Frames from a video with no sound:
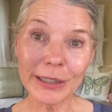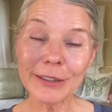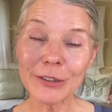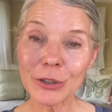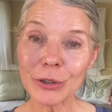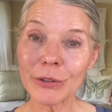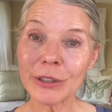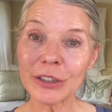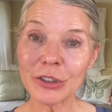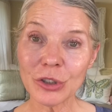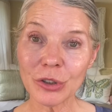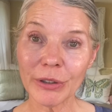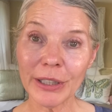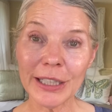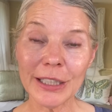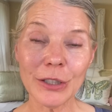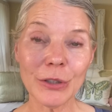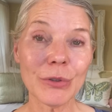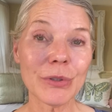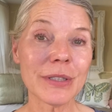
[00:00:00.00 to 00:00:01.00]
do enjoy
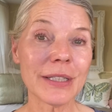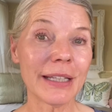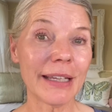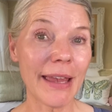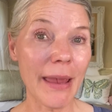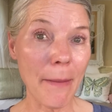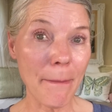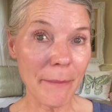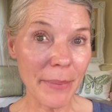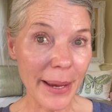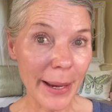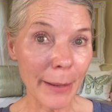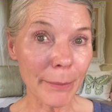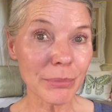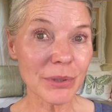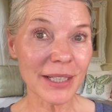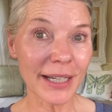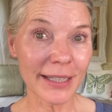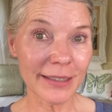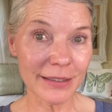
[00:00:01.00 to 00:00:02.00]
using a
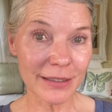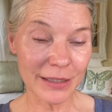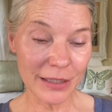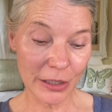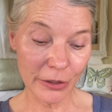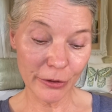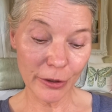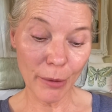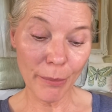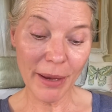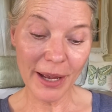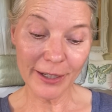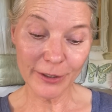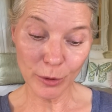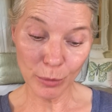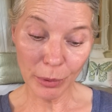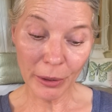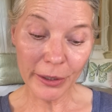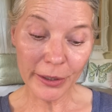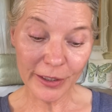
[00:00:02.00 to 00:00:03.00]
peptide serum as
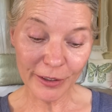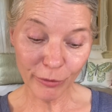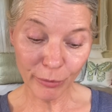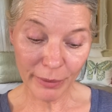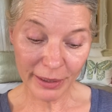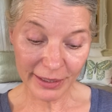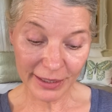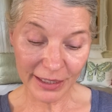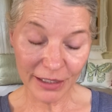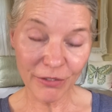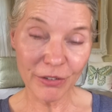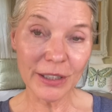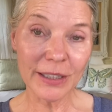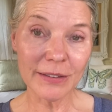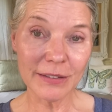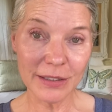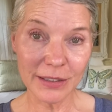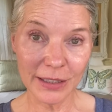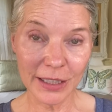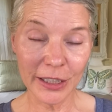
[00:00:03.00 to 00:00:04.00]
part of my
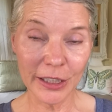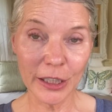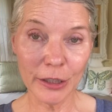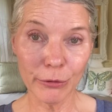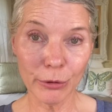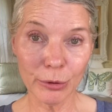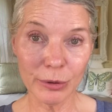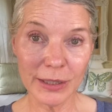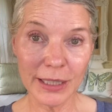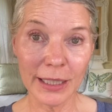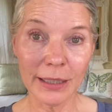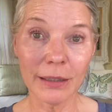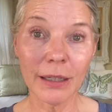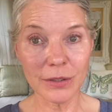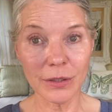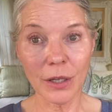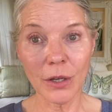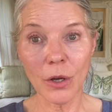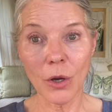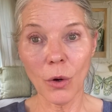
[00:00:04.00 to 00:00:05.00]
evening skincare routine.
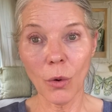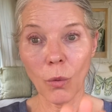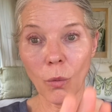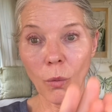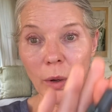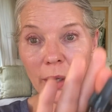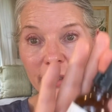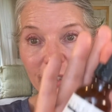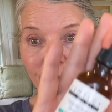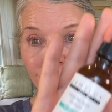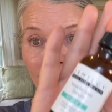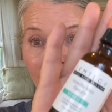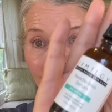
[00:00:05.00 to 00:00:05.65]
One of my